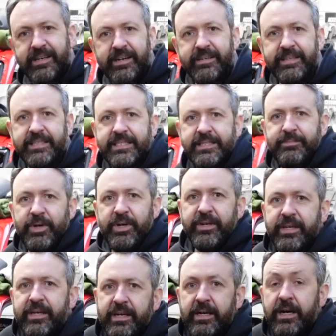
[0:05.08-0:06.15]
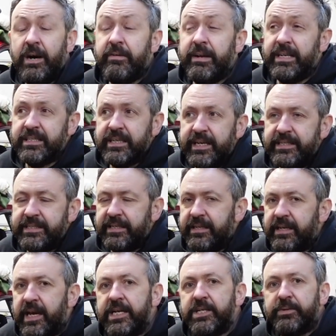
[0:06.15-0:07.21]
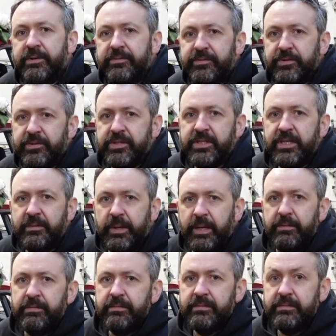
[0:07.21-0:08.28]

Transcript: This is my RX8 K24 Turbo.